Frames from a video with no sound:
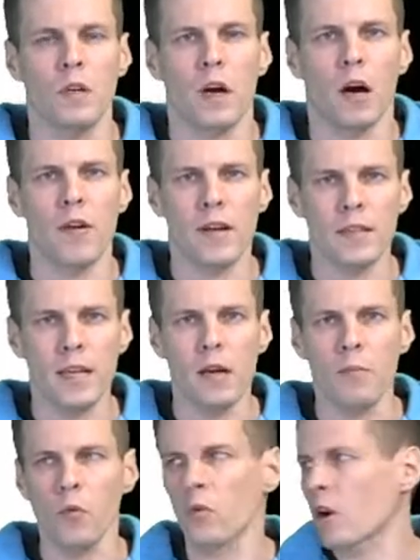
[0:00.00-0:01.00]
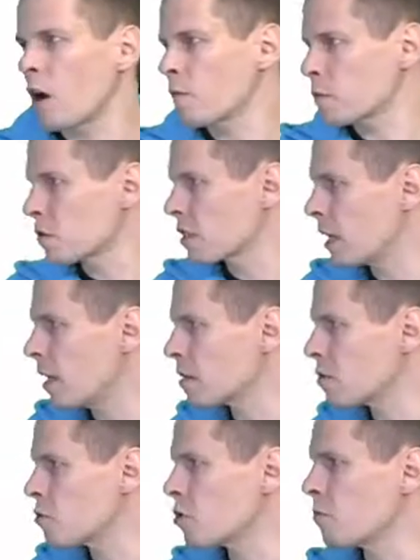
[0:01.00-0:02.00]
Our example comes from
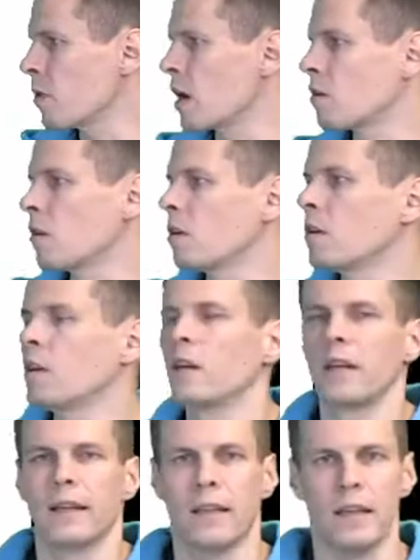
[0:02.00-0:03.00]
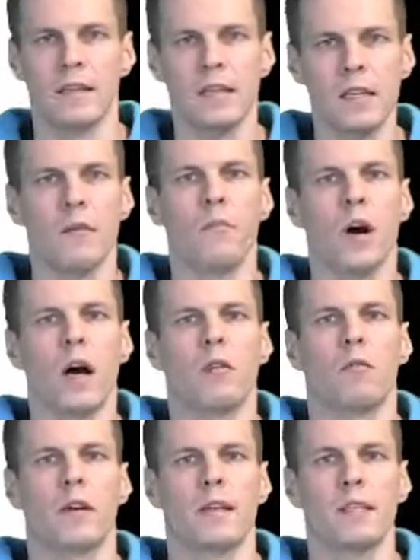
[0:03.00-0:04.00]
Stata's user manual, the SCM
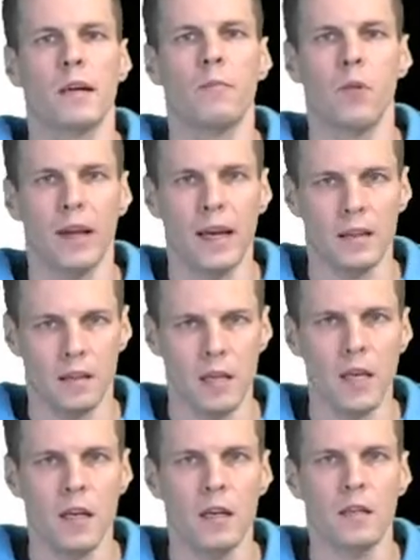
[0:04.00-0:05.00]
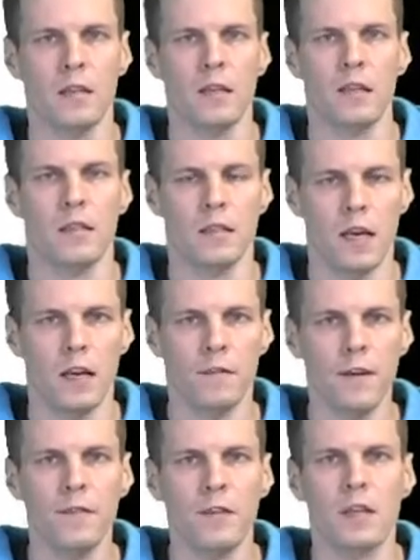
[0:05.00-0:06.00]
manual example 18 in Stata
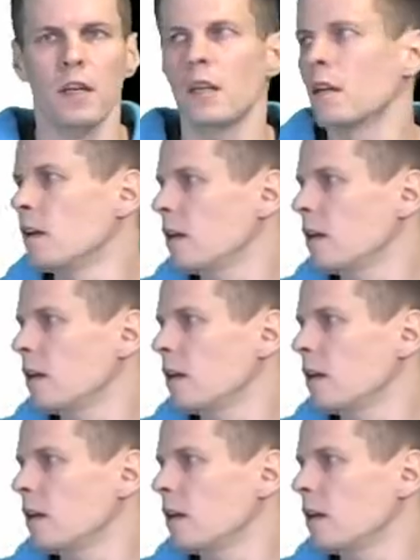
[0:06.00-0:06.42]
15,